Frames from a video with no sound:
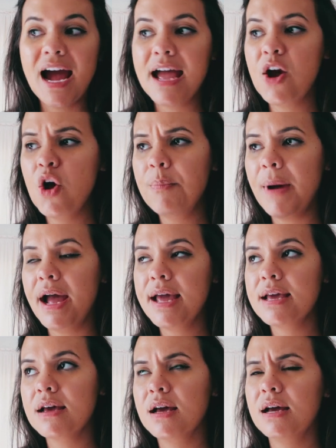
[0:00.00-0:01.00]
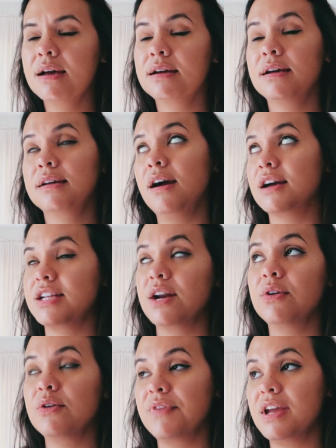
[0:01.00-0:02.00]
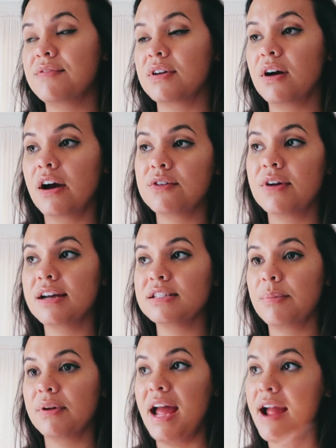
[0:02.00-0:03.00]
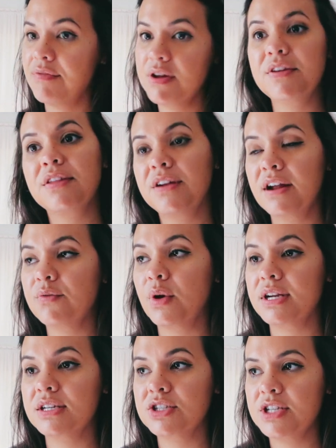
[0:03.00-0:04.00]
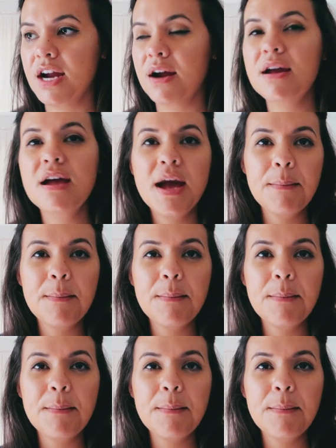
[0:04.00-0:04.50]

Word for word: I hope I, gosh, I don't know if I even caught you guys up on everything that I've wanted to share,